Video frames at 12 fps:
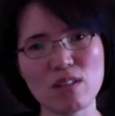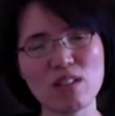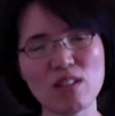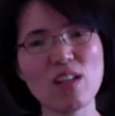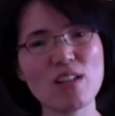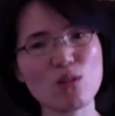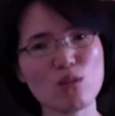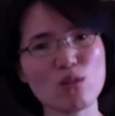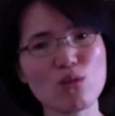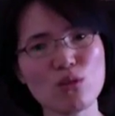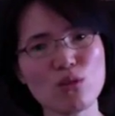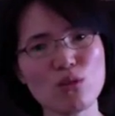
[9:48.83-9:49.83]
In addition
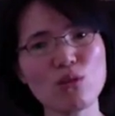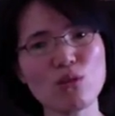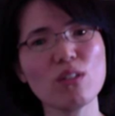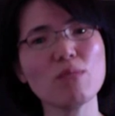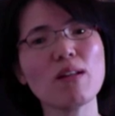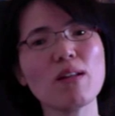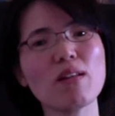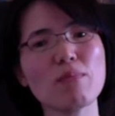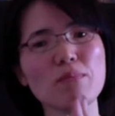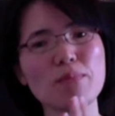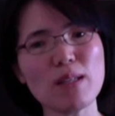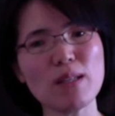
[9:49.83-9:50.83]
to
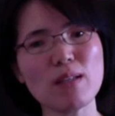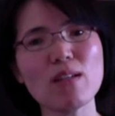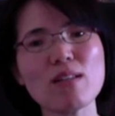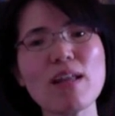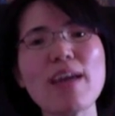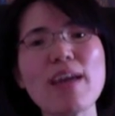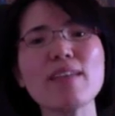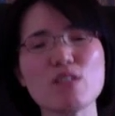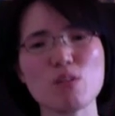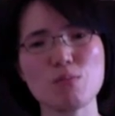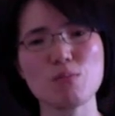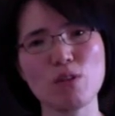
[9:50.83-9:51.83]
developing
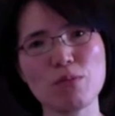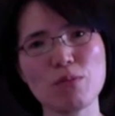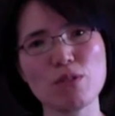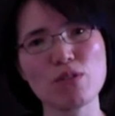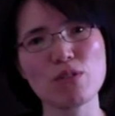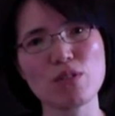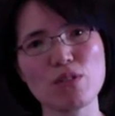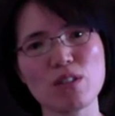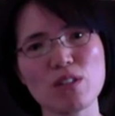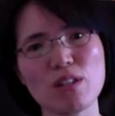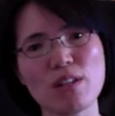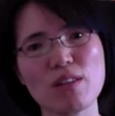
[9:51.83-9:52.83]
language proficiency,
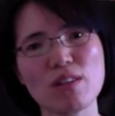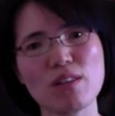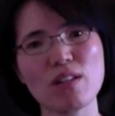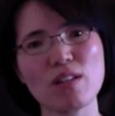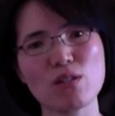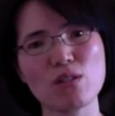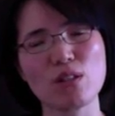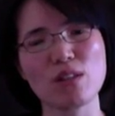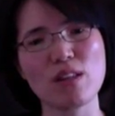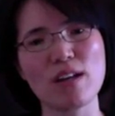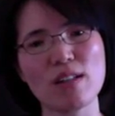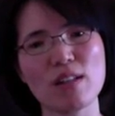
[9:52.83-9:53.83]
I think
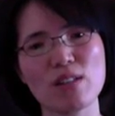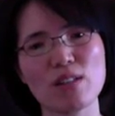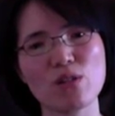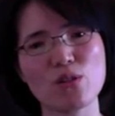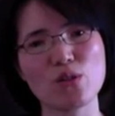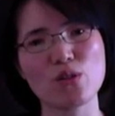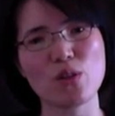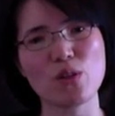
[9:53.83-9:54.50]
that is just